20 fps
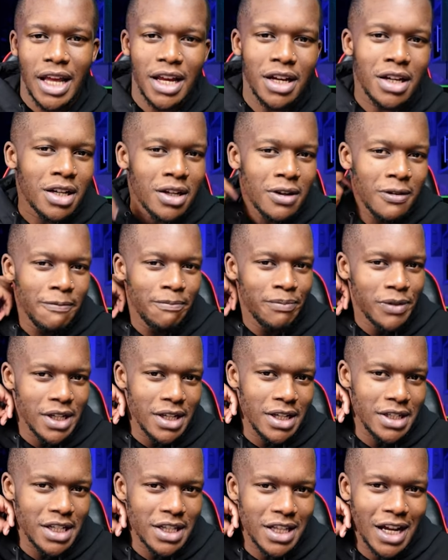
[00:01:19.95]
Like,
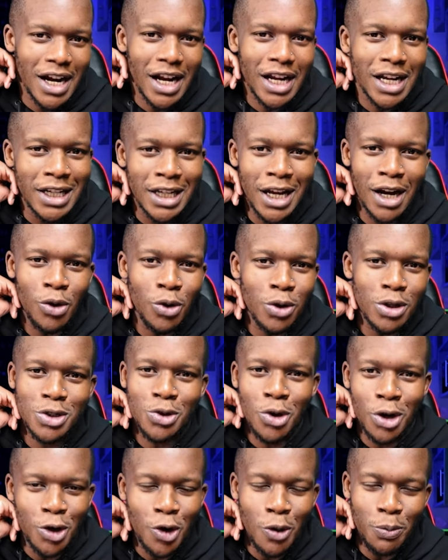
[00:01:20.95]
isn't that a clear goal
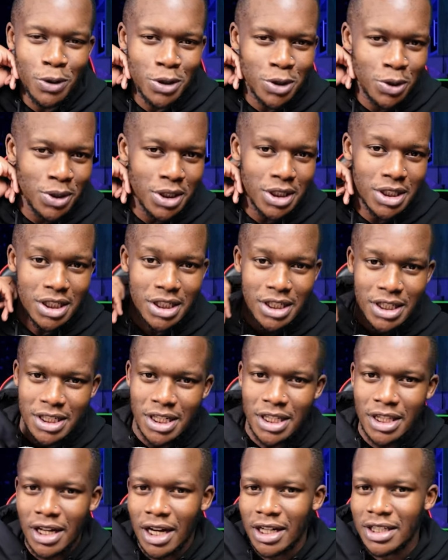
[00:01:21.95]
scoring opportunity?
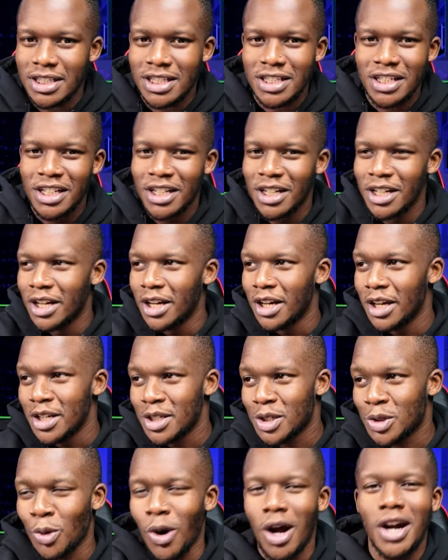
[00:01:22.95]
Isn't that
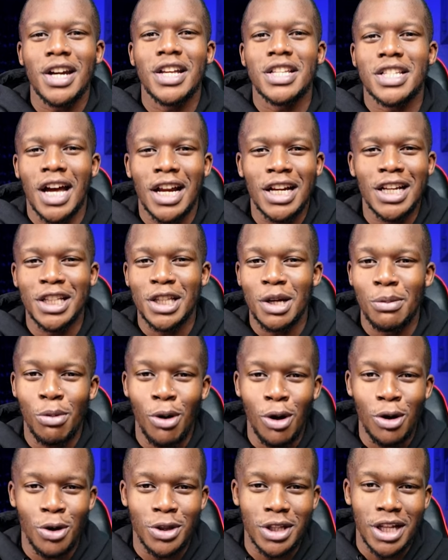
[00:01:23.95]
Suarez handling the
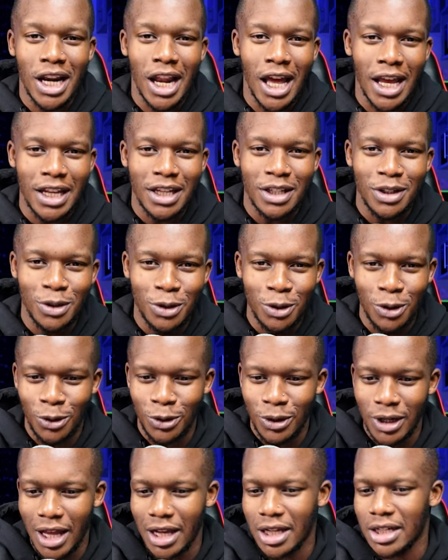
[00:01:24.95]
ball on the line, you
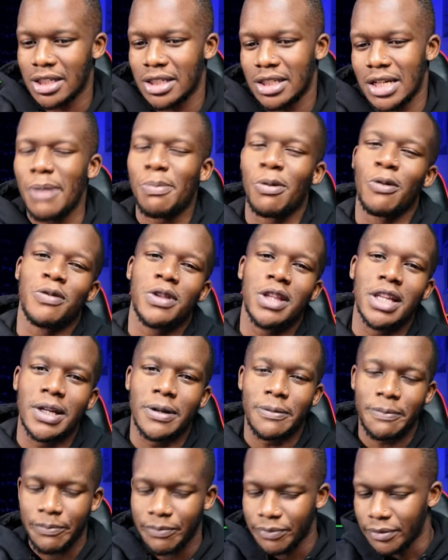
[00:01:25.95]
know, like, type of
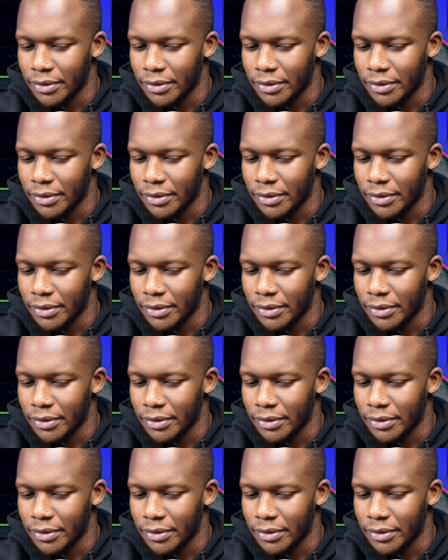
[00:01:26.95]
thing?